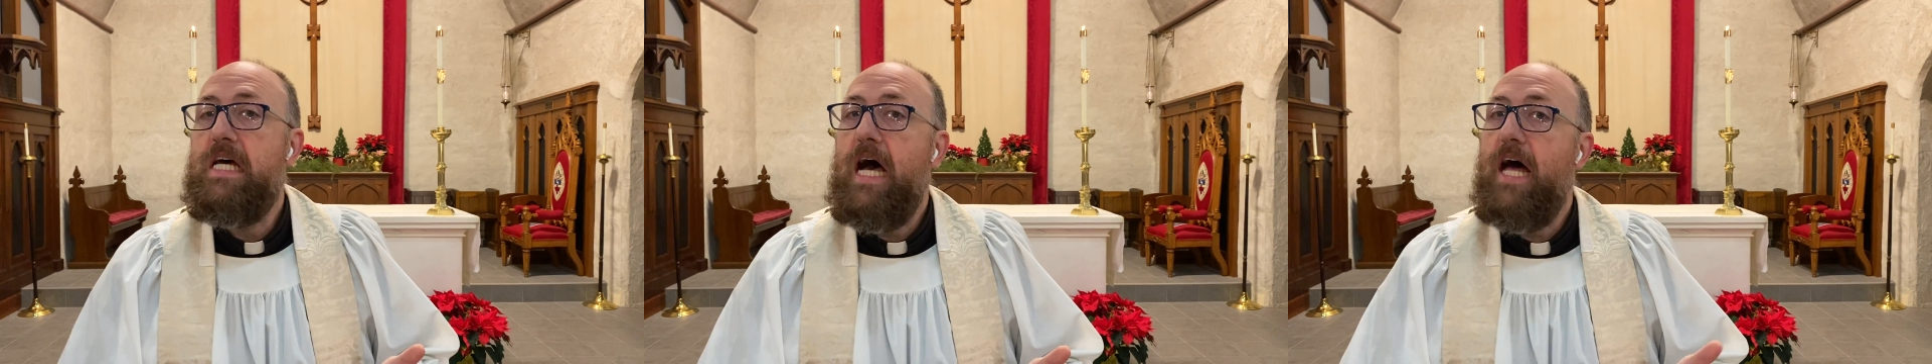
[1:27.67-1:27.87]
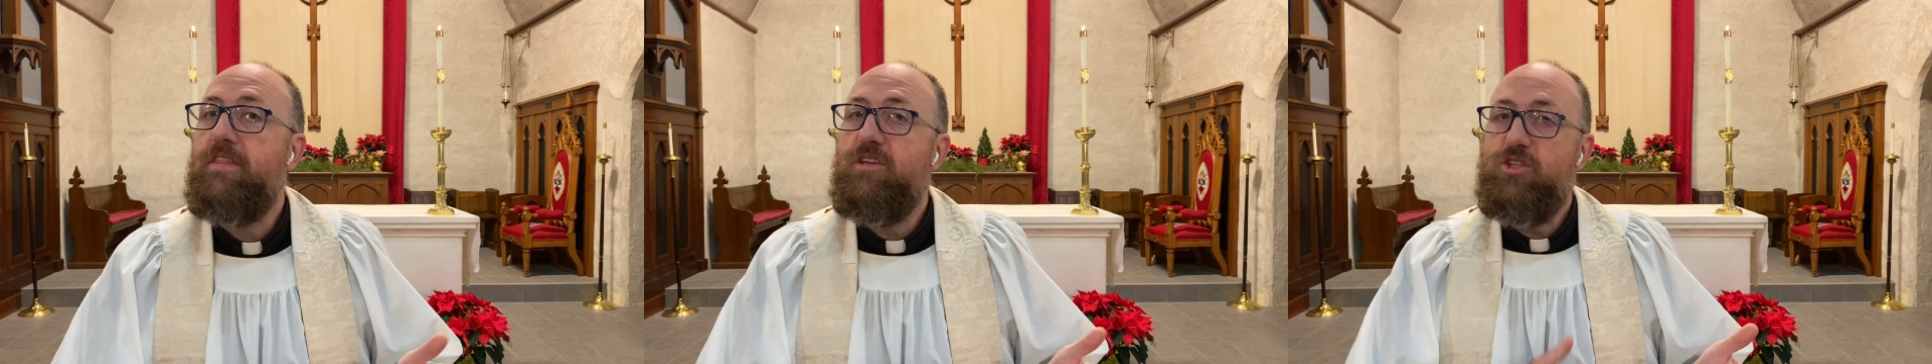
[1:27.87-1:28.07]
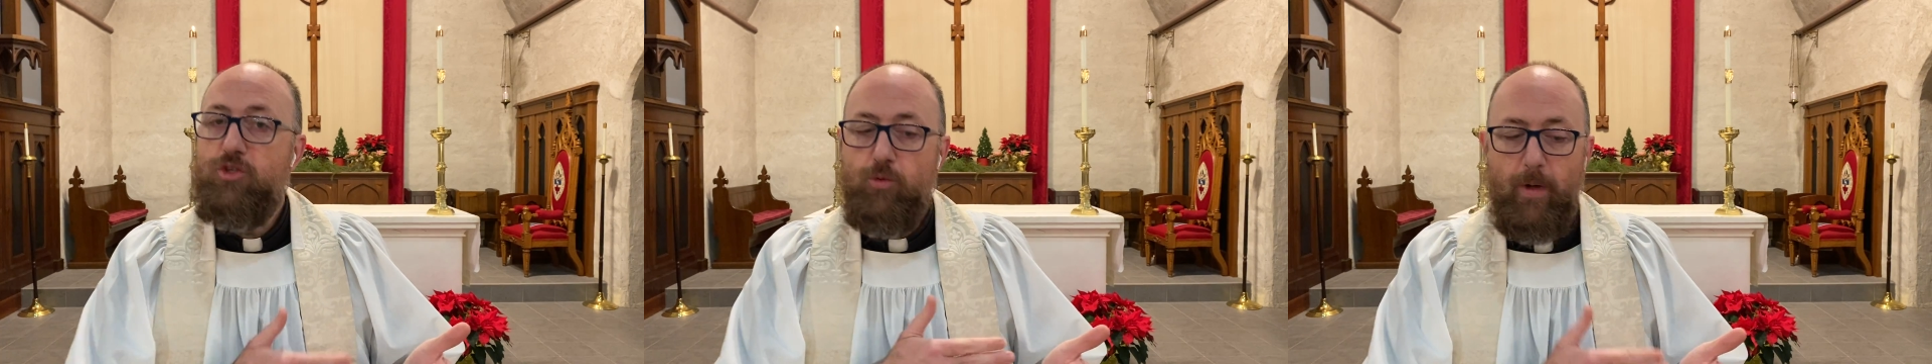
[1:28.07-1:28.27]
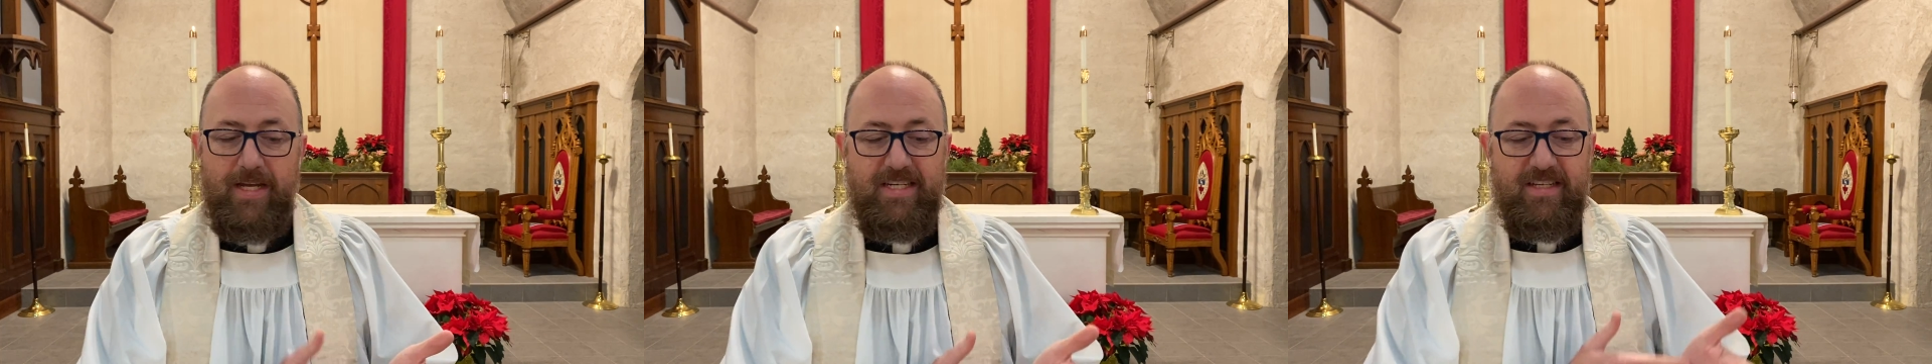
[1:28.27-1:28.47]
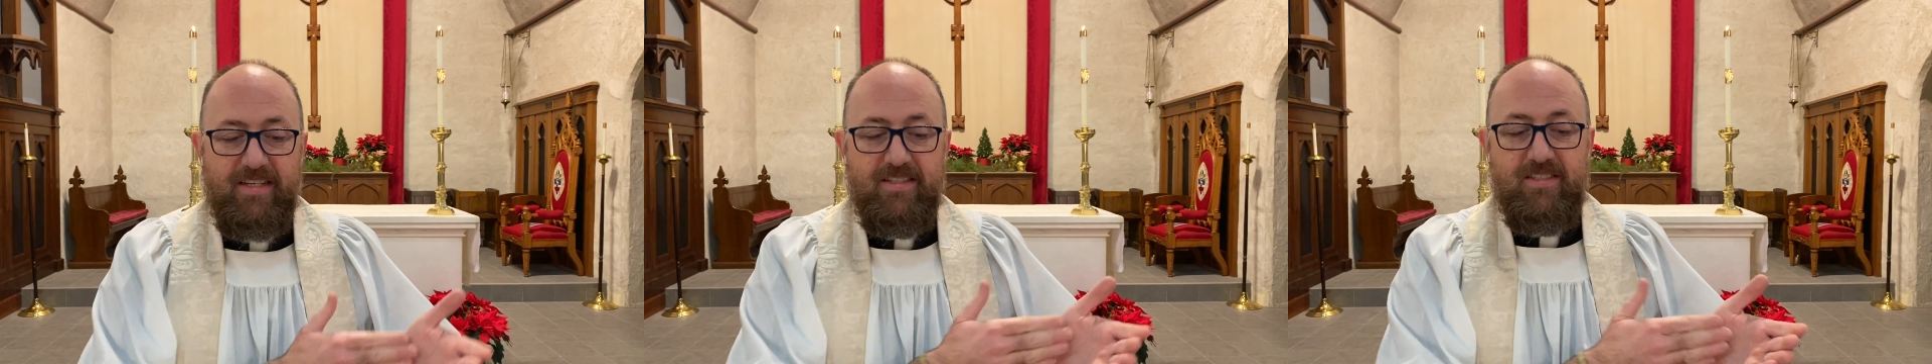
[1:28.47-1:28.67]
on the
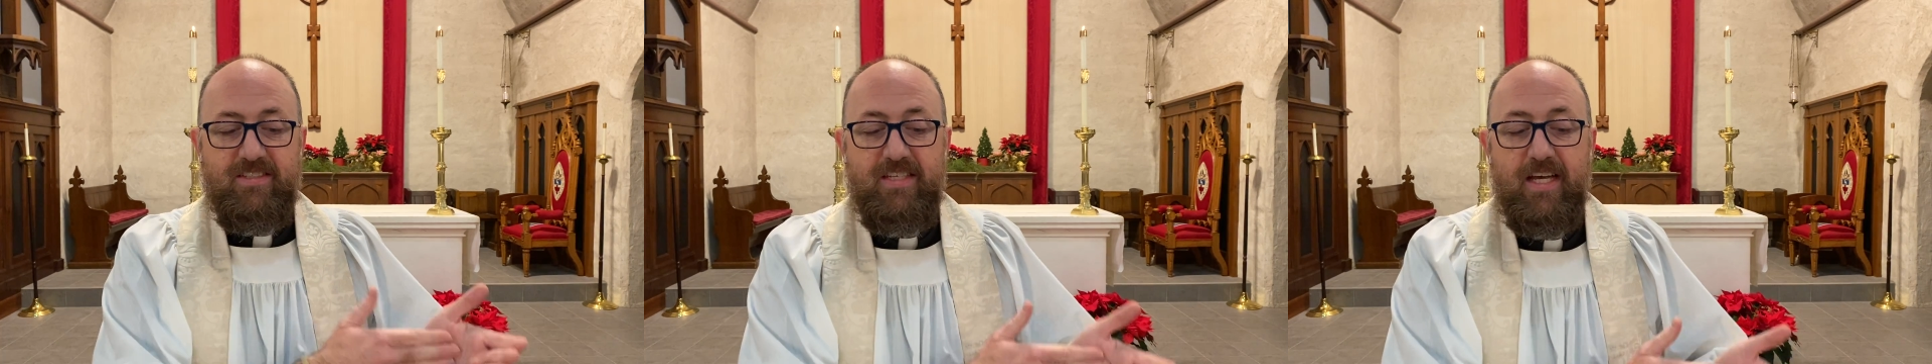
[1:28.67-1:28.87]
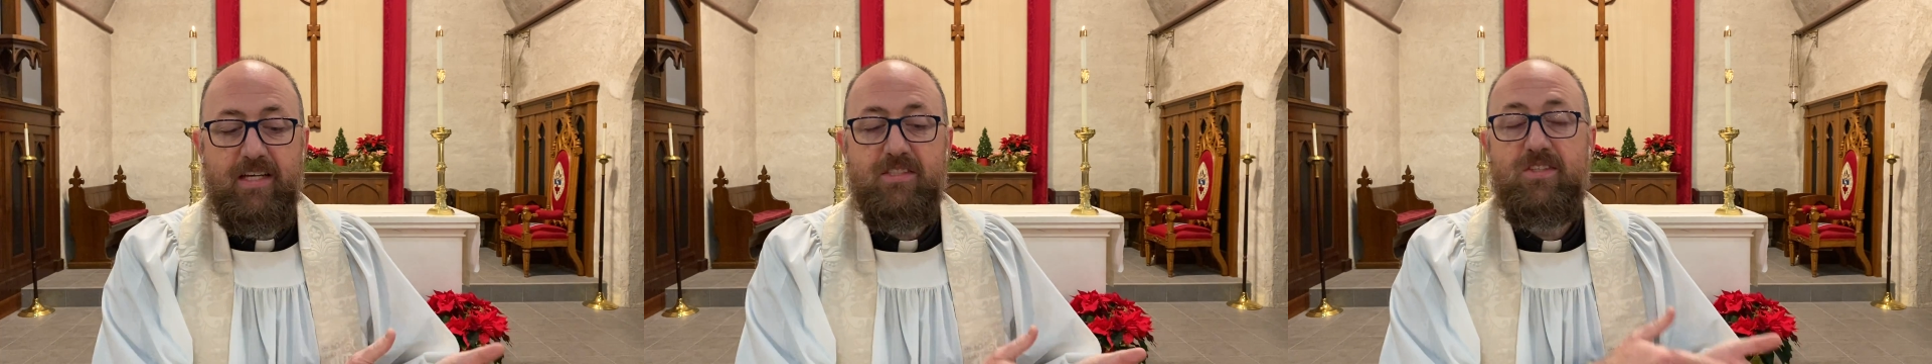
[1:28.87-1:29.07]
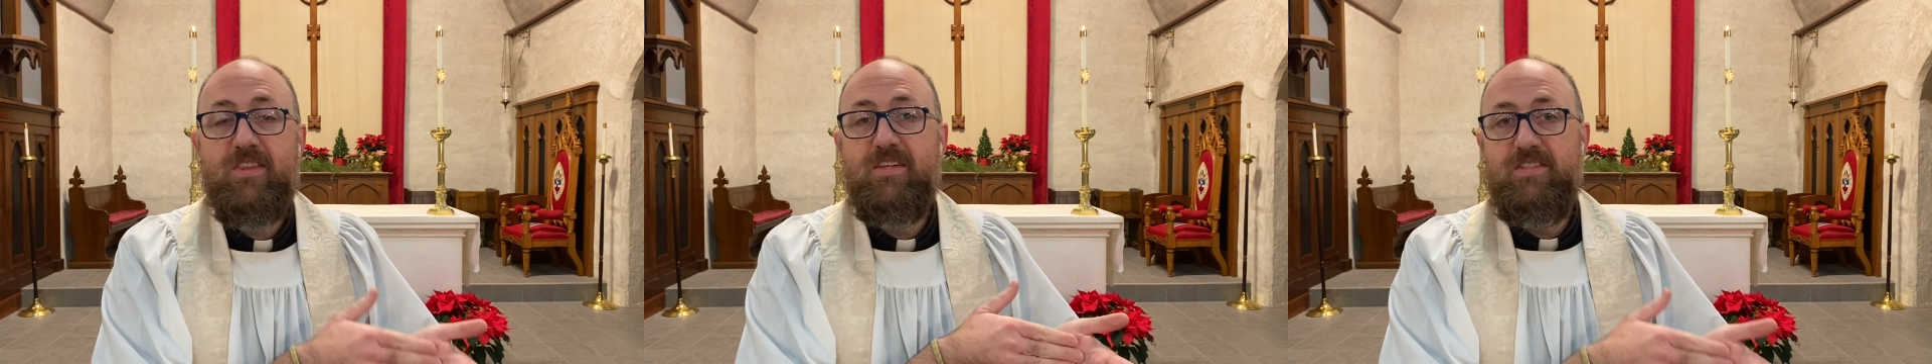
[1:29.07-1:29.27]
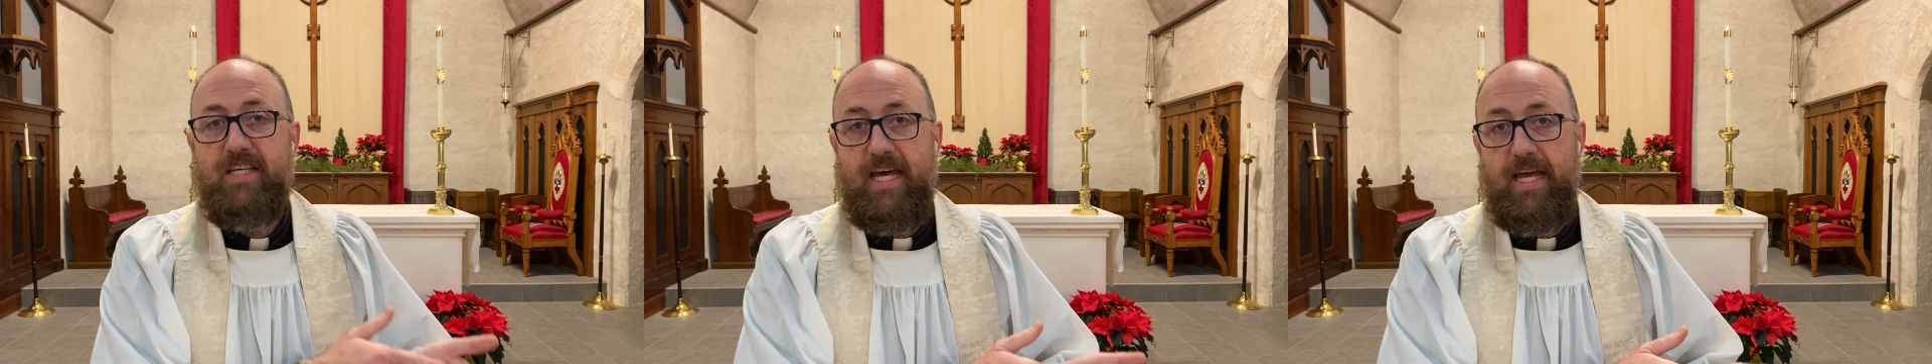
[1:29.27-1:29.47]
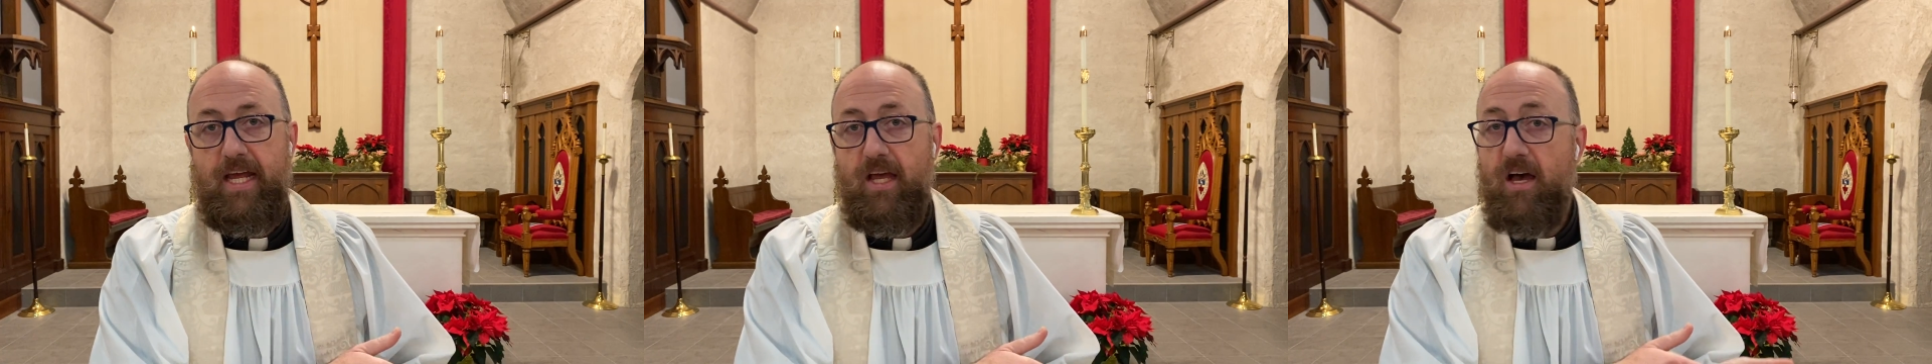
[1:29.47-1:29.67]
26th
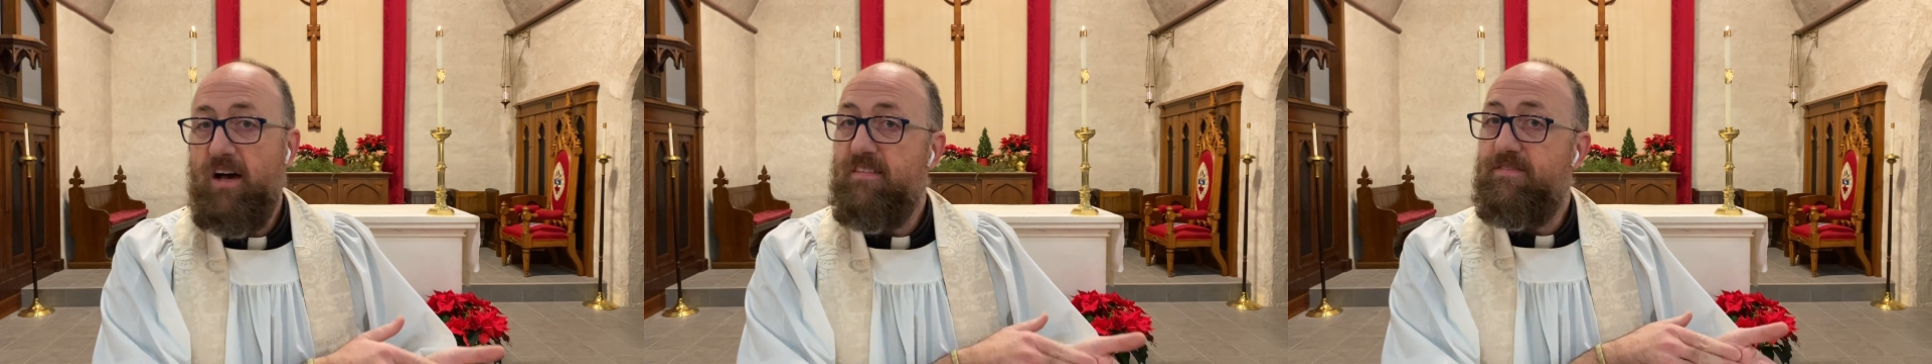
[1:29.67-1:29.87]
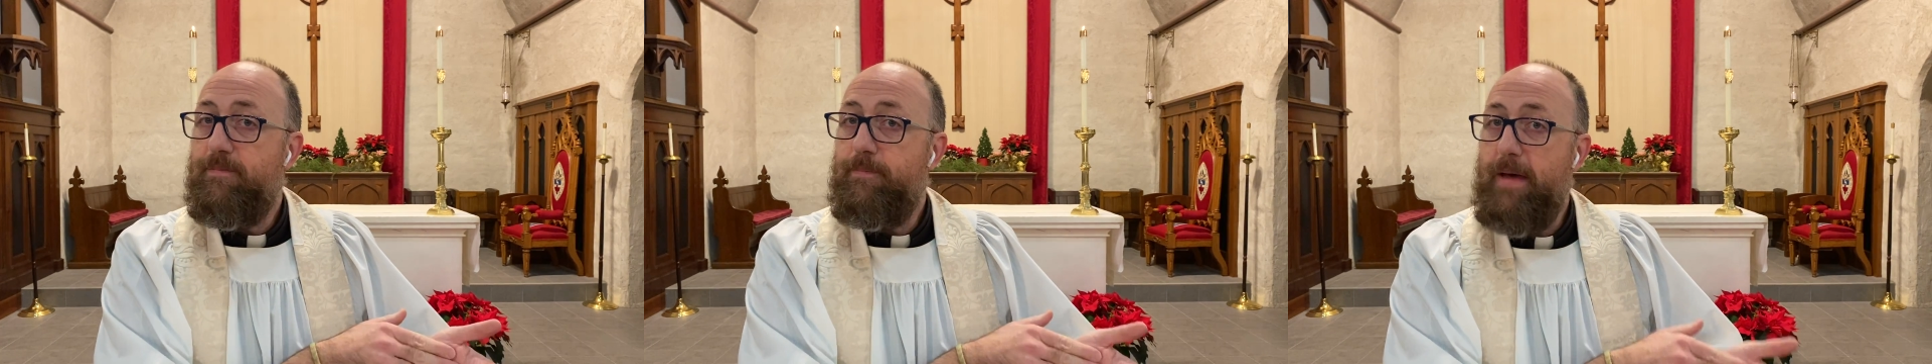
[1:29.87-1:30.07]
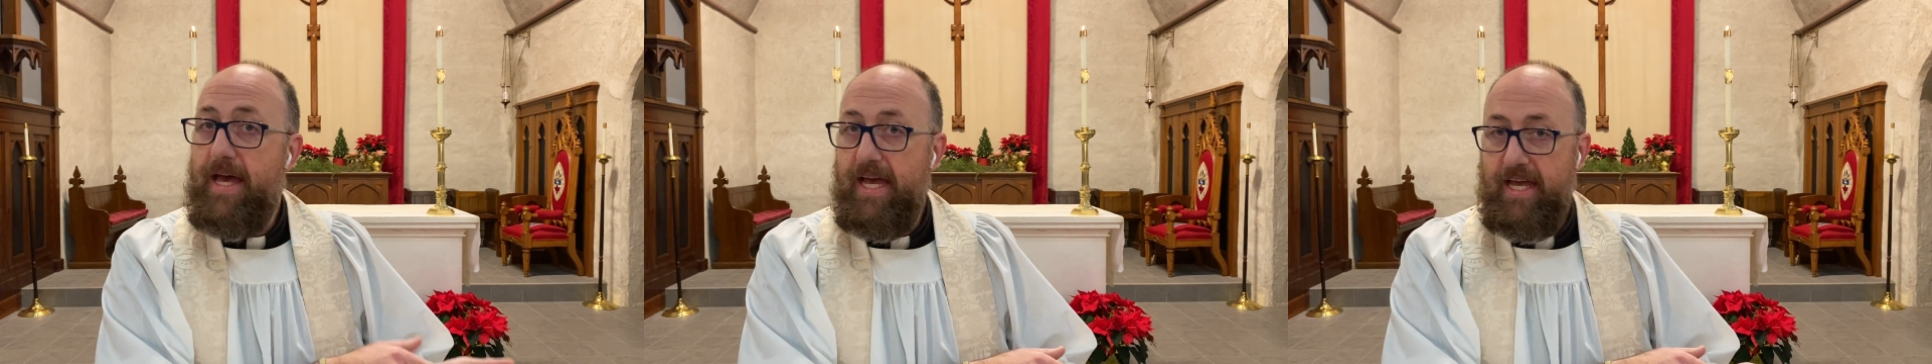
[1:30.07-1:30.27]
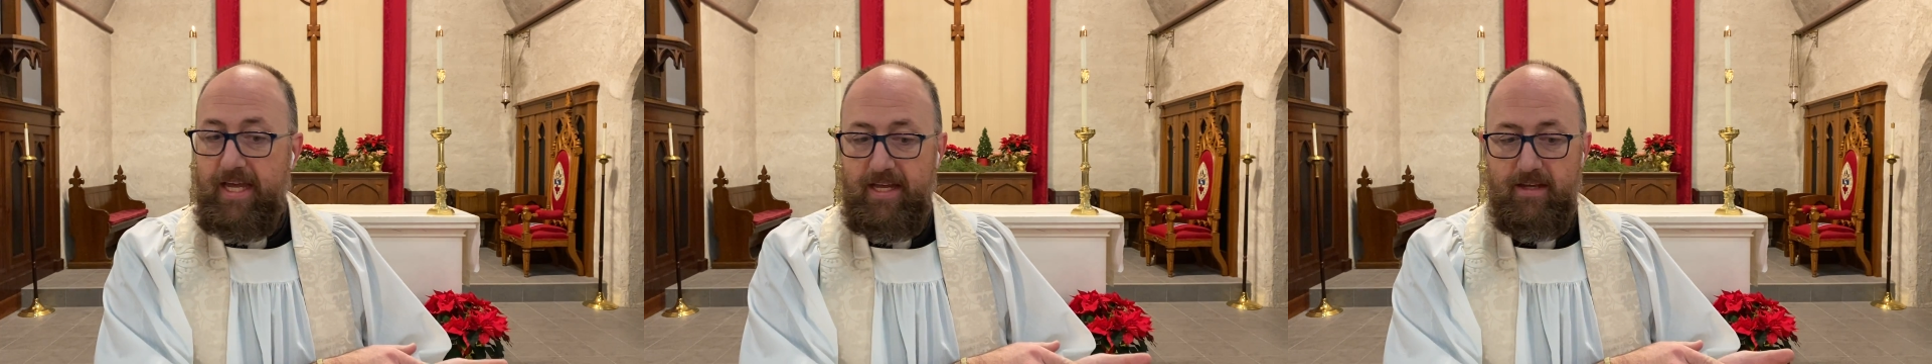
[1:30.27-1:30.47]
day of May.